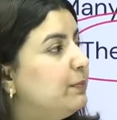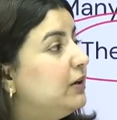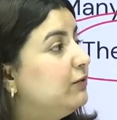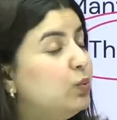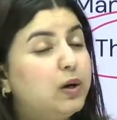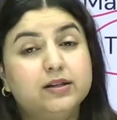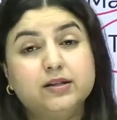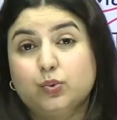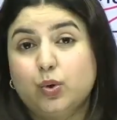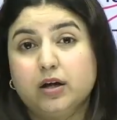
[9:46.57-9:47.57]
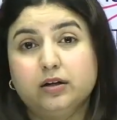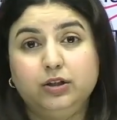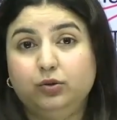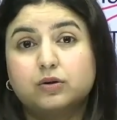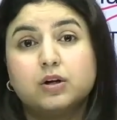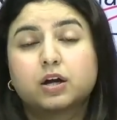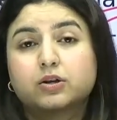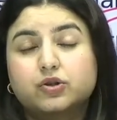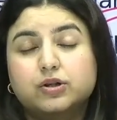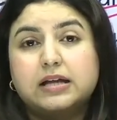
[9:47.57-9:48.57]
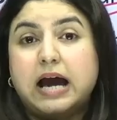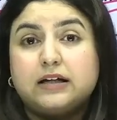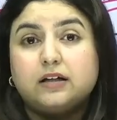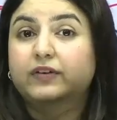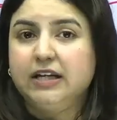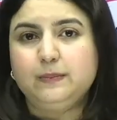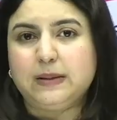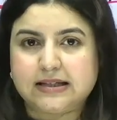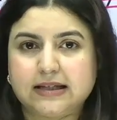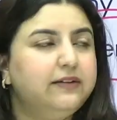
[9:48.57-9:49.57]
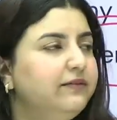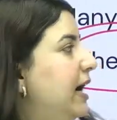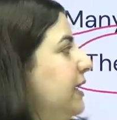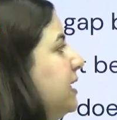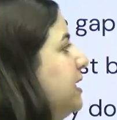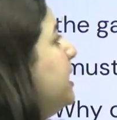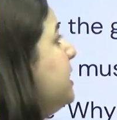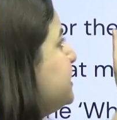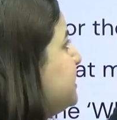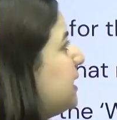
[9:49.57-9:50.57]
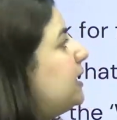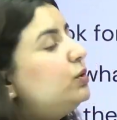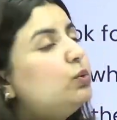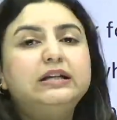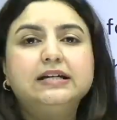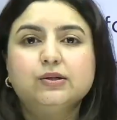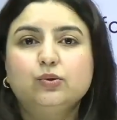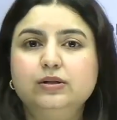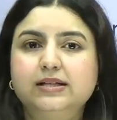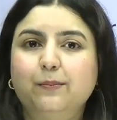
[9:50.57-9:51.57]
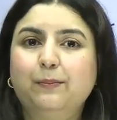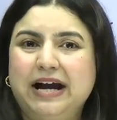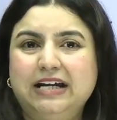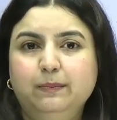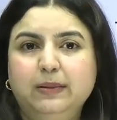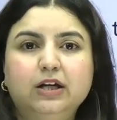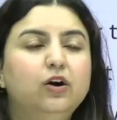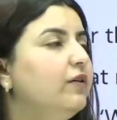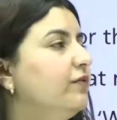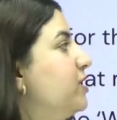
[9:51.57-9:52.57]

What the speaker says: But for ones who are, just at a very basic level, I think sticking to these rules might be of